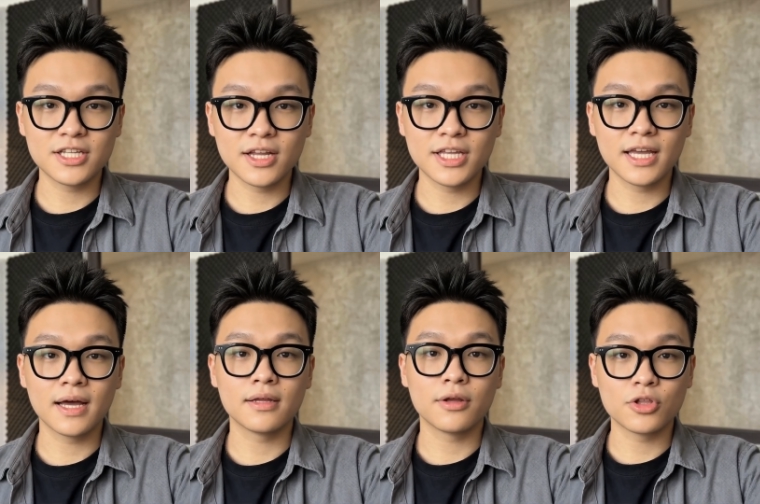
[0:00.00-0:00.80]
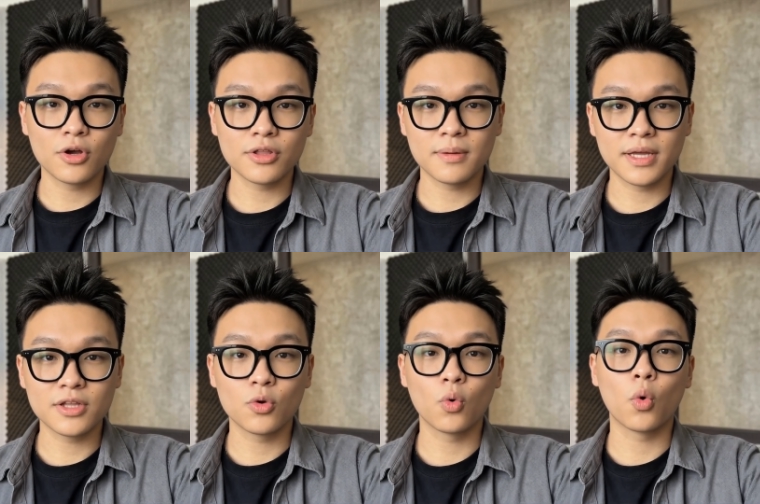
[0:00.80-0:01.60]
are clear, turn them
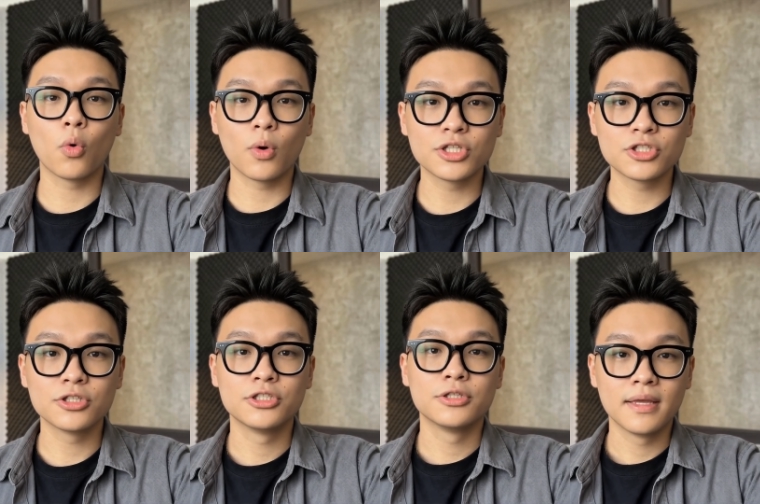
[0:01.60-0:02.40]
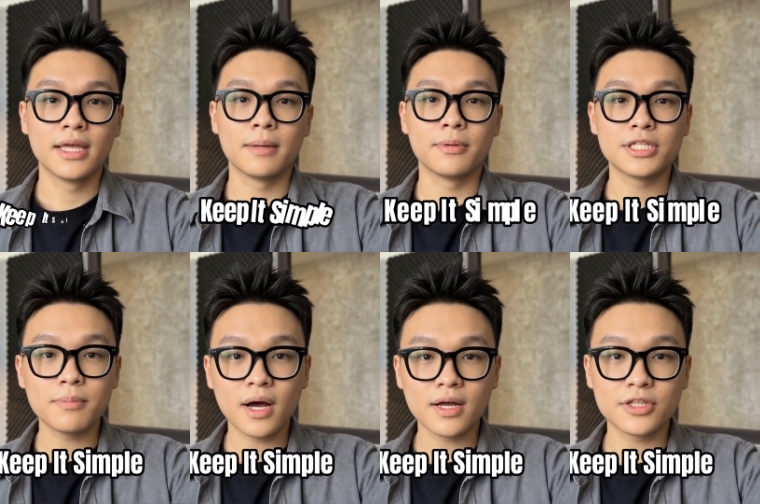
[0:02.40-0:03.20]
into call questions. Keep this
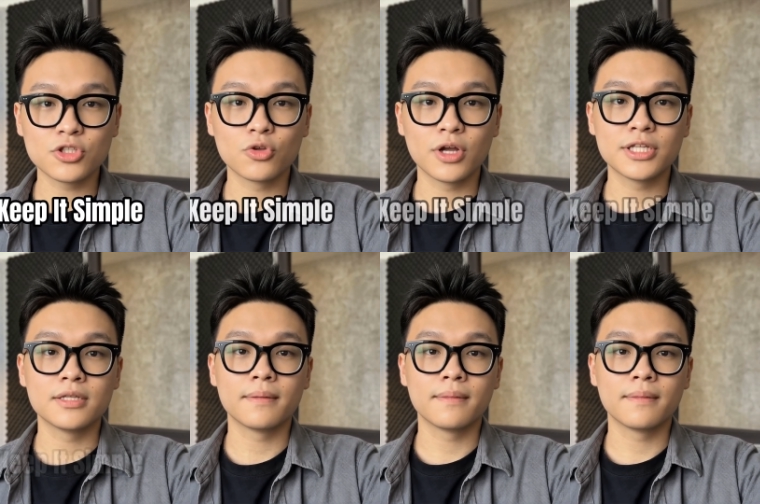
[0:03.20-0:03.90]
part straight.